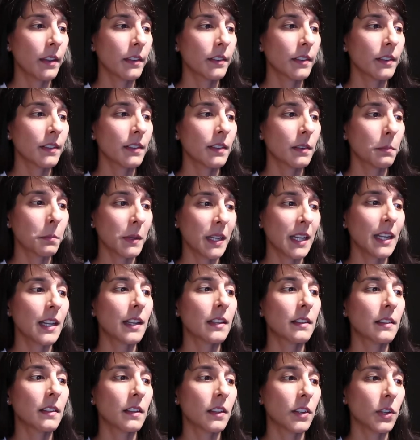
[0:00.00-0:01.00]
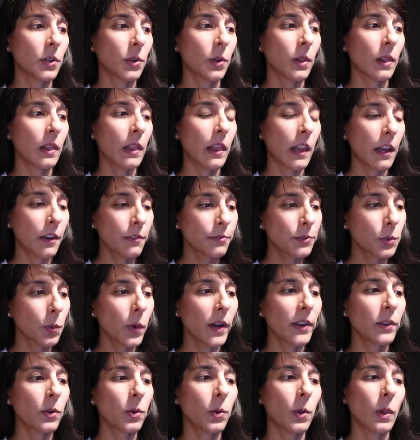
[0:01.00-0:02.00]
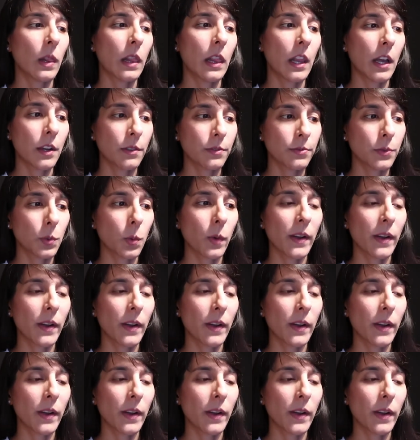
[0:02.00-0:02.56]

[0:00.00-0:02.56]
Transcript: to speak to your loved one or loved